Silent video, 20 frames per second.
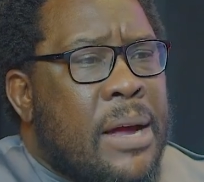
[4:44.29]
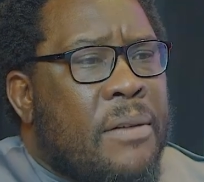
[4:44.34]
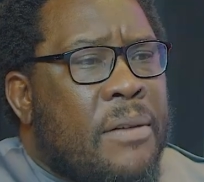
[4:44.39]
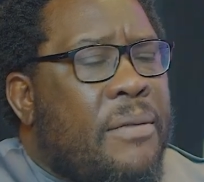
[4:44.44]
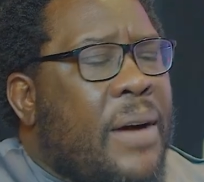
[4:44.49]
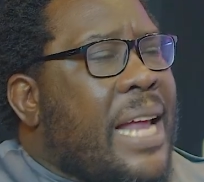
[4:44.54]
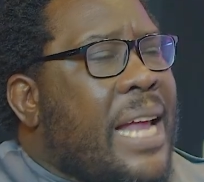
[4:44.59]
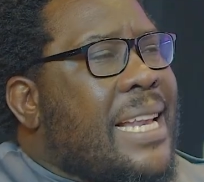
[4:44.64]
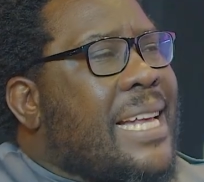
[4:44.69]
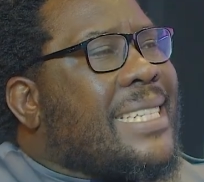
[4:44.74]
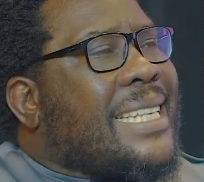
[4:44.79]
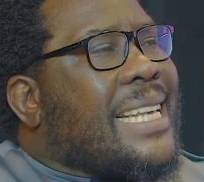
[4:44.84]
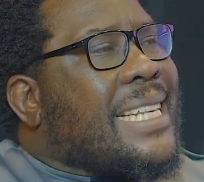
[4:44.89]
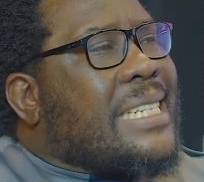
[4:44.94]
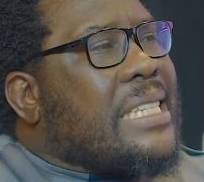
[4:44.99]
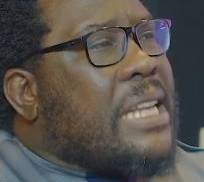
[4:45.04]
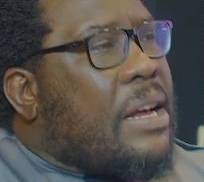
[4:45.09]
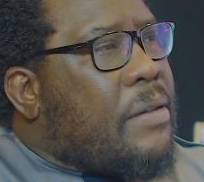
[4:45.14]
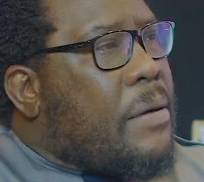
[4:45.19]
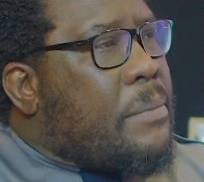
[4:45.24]
Violence has
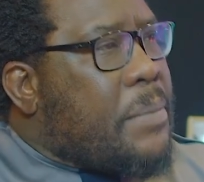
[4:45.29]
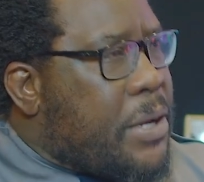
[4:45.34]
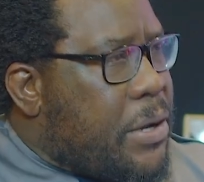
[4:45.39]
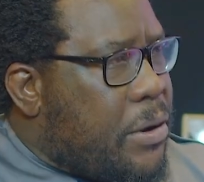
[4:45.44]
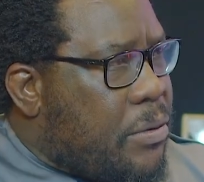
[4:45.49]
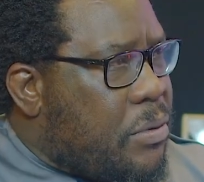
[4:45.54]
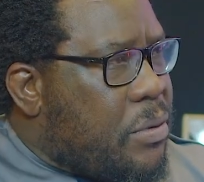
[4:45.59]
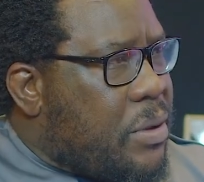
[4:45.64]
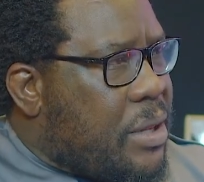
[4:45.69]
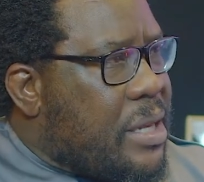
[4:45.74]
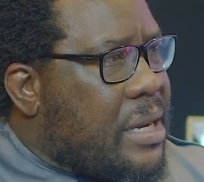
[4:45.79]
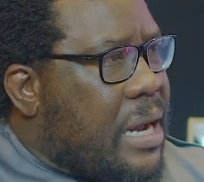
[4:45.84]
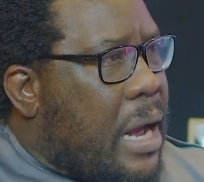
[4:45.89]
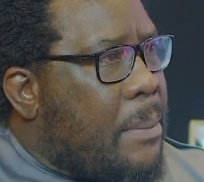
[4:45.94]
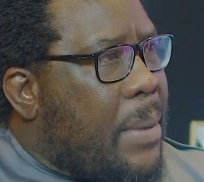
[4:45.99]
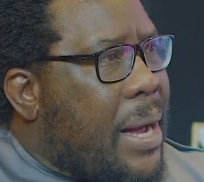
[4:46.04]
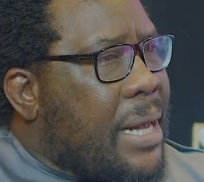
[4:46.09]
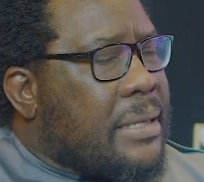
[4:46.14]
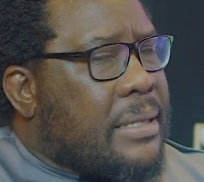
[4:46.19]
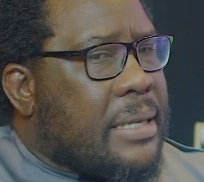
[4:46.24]
never been a good thing
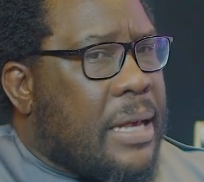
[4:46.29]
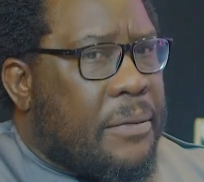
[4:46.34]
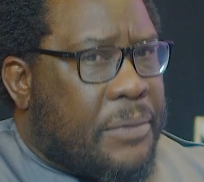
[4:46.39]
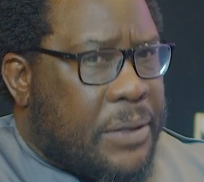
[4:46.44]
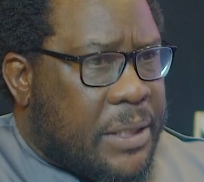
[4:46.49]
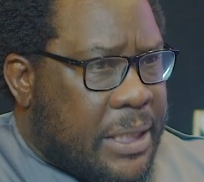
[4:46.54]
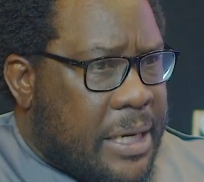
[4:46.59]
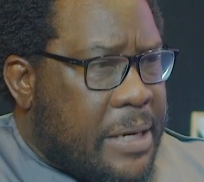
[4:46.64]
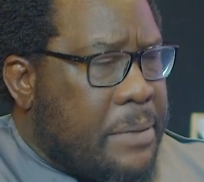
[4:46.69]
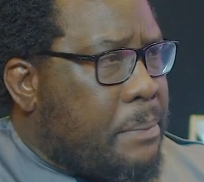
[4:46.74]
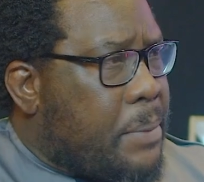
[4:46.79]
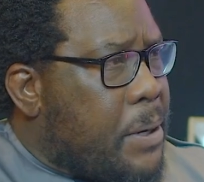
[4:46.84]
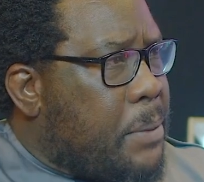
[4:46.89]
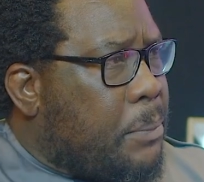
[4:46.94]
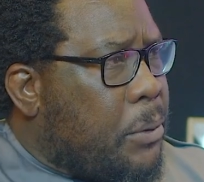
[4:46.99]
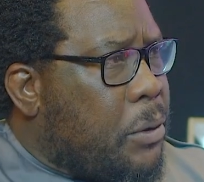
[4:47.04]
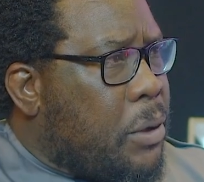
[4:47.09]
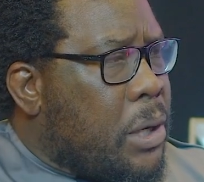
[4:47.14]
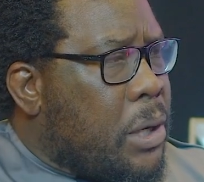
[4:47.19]
amongst African people.